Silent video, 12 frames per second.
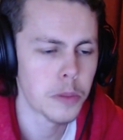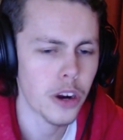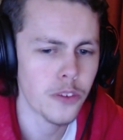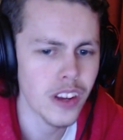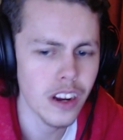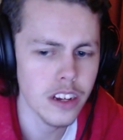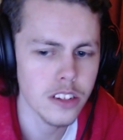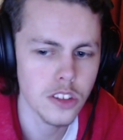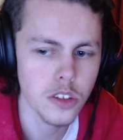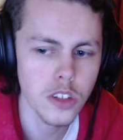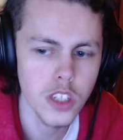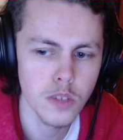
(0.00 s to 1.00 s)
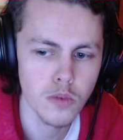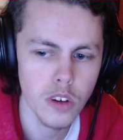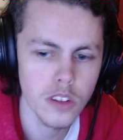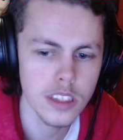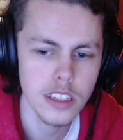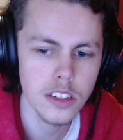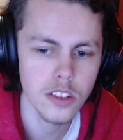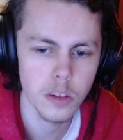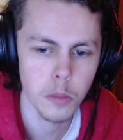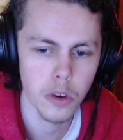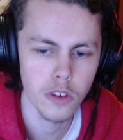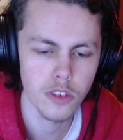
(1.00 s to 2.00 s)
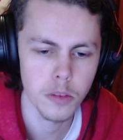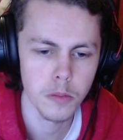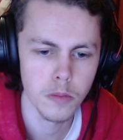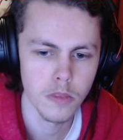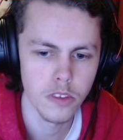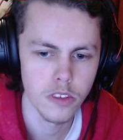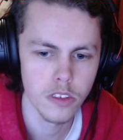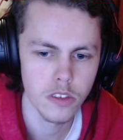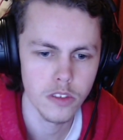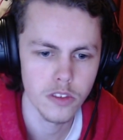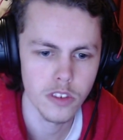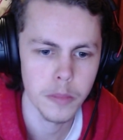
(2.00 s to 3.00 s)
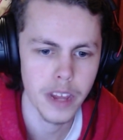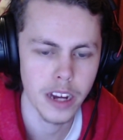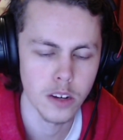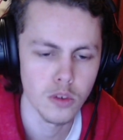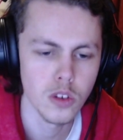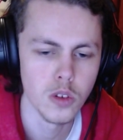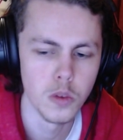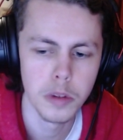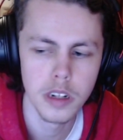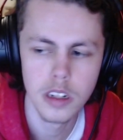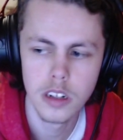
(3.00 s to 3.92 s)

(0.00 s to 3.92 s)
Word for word: But I feel like as soon as she runs into someone from from that group,